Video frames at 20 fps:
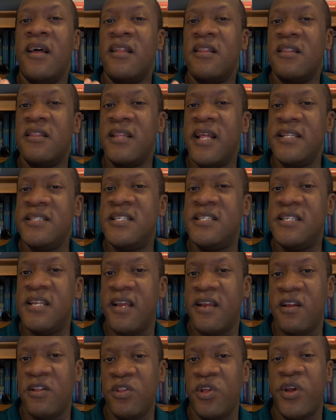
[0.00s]
let's
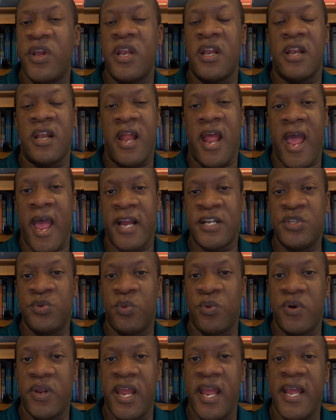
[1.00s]
take a look at an
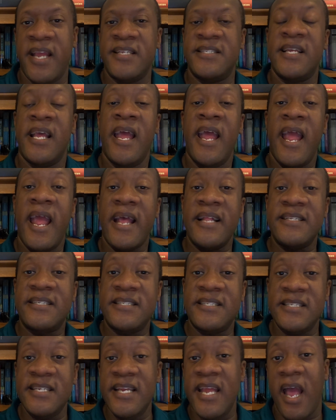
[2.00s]
actual case and
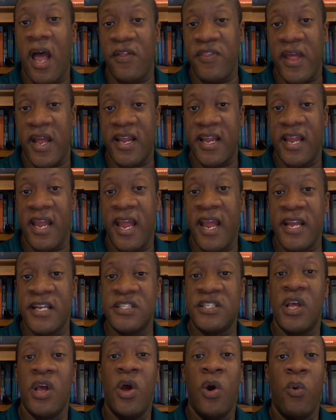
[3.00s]
see how that
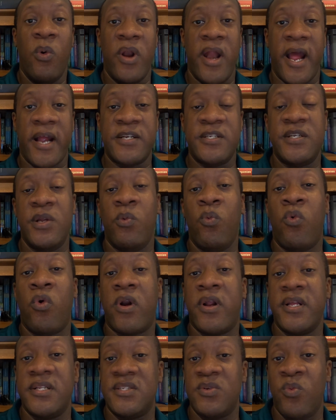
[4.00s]
case would actually
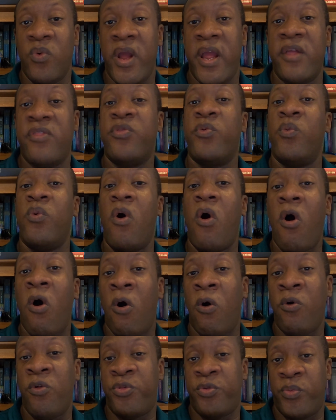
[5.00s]
work its way through
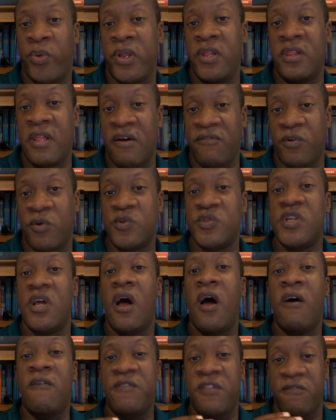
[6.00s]
all three
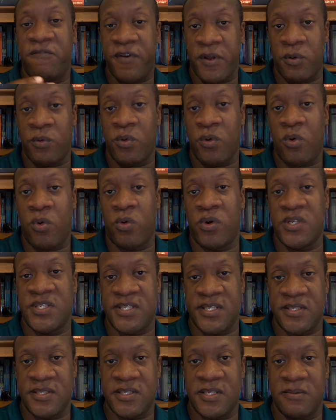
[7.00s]
levels of the federal court
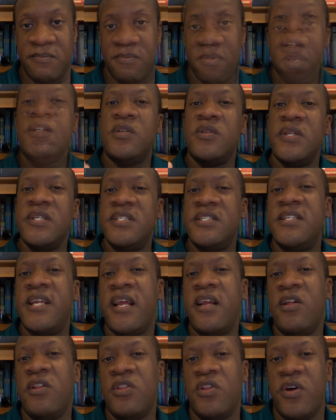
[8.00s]
system. So let's
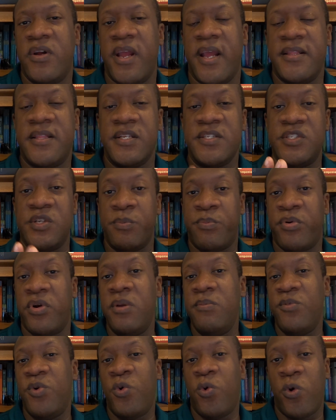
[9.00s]
take a look at the
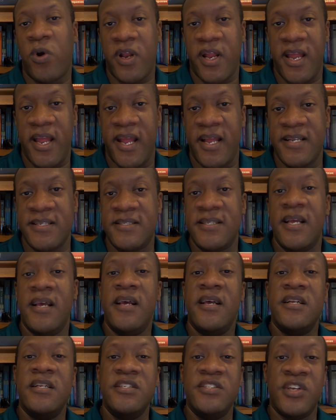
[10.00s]
Supreme Court case,
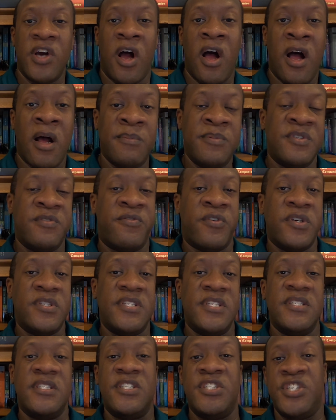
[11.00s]
Dobbs
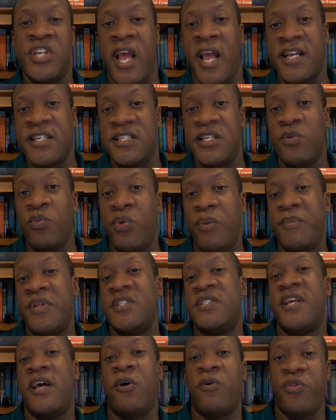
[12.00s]
versus Jackson
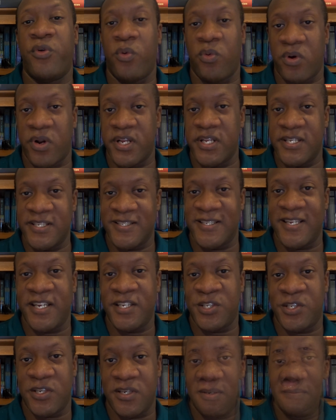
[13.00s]
Women's Health
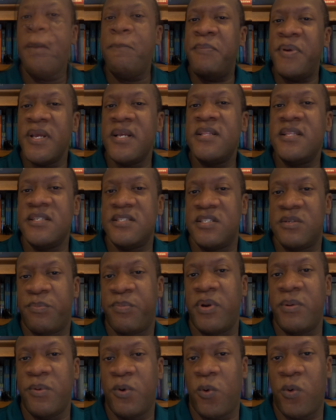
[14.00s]
Organization. I picked this
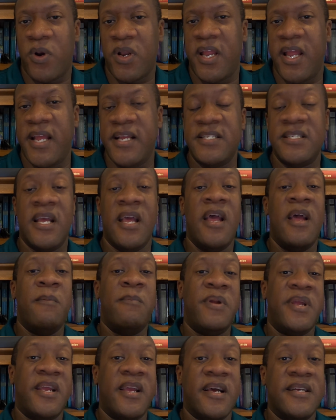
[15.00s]
Supreme Court case
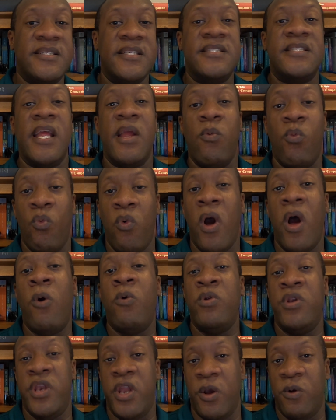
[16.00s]
because it's a
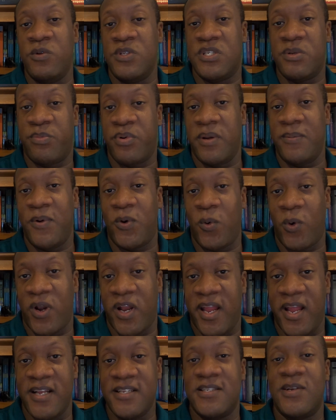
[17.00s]
well-known Supreme
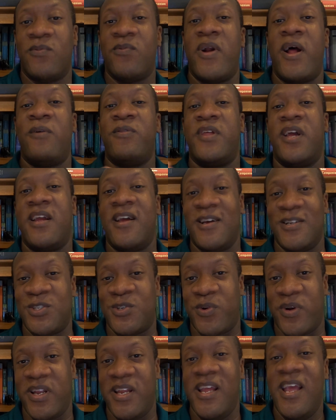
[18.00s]
Court case around the
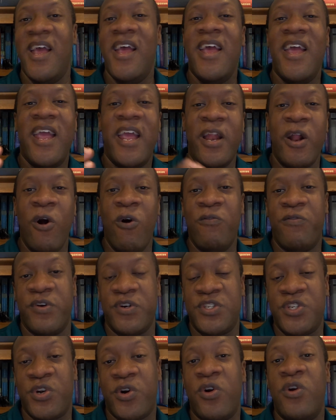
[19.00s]
country. It
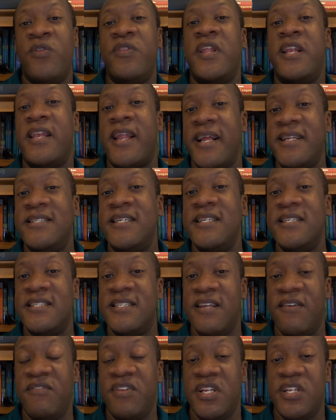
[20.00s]
overturned the
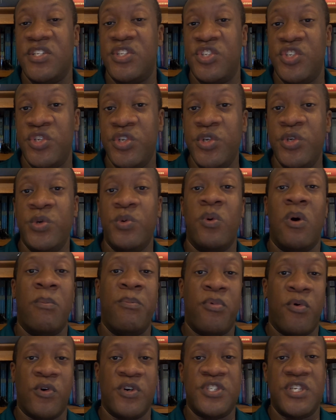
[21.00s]
1972
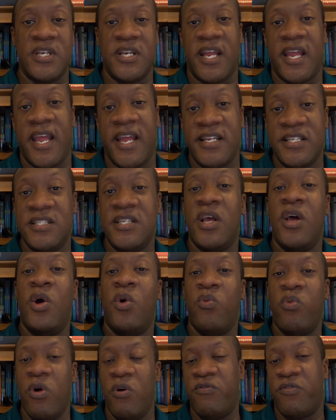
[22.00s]
abortion case,
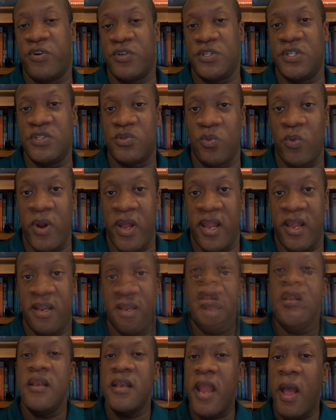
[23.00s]
Roe versus Wade.
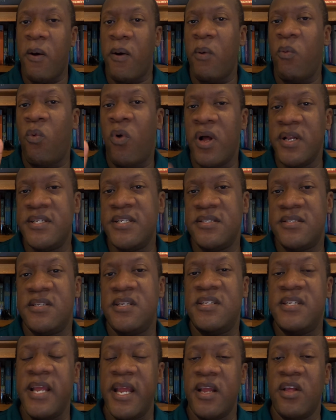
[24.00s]
Now I want us
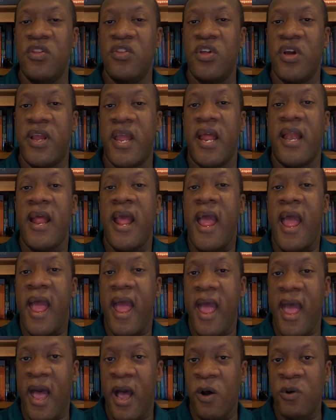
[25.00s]
to take a look at
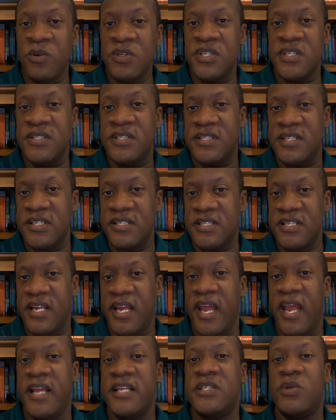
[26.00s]
how does this
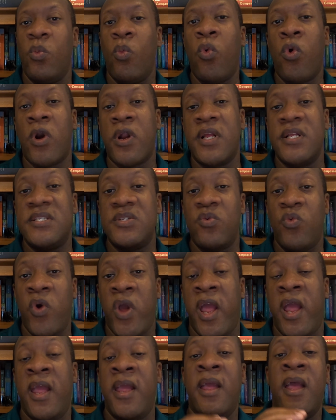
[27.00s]
case work its
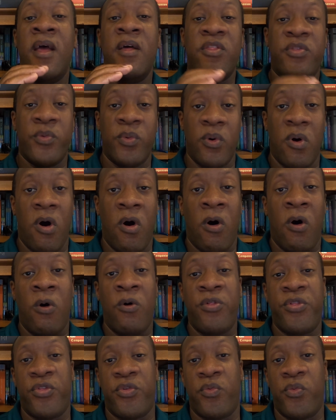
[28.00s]
way through
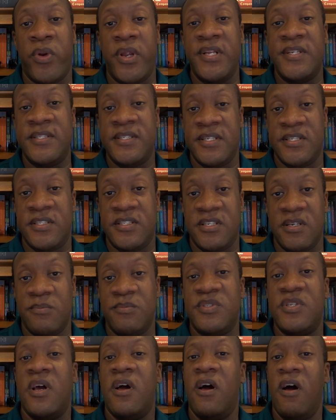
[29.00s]
all three
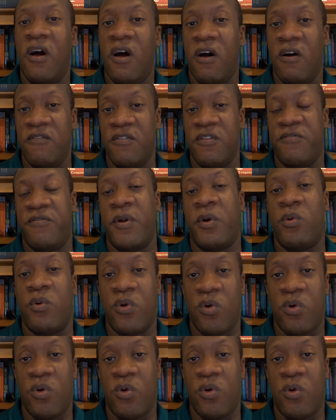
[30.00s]
systems of the federal